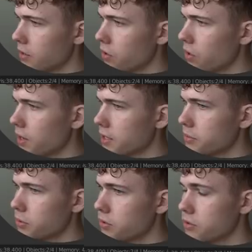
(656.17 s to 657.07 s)
color
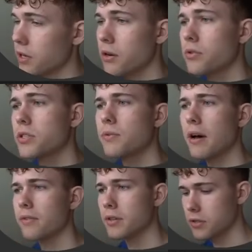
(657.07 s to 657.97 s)
attribute. And obviously we
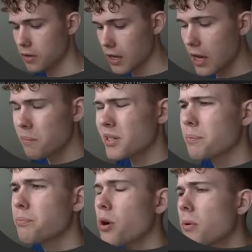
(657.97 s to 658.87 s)
have this. But the
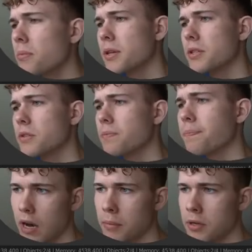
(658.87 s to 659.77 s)
problem is,
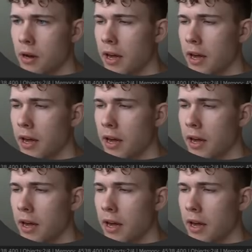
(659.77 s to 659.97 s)
I mean, I